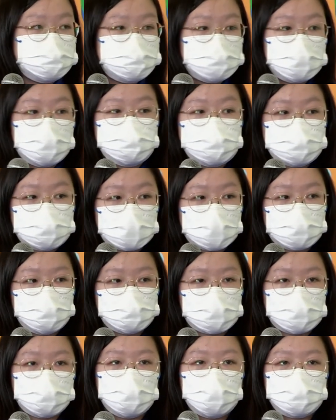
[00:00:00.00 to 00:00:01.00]
story.
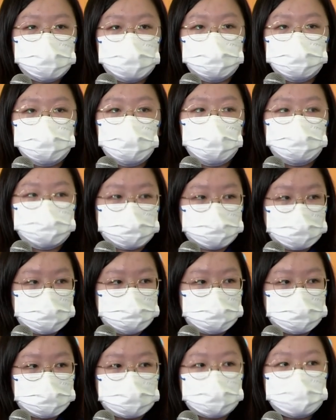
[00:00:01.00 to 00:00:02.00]
So
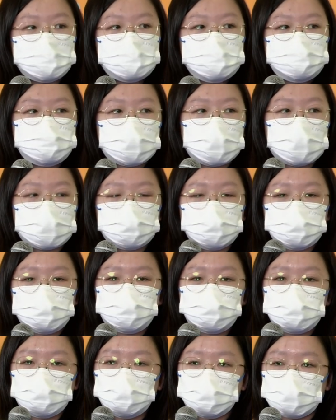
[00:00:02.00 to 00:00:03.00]
actually, we just
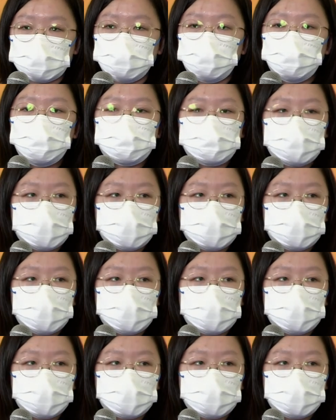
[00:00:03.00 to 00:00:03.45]
in our design.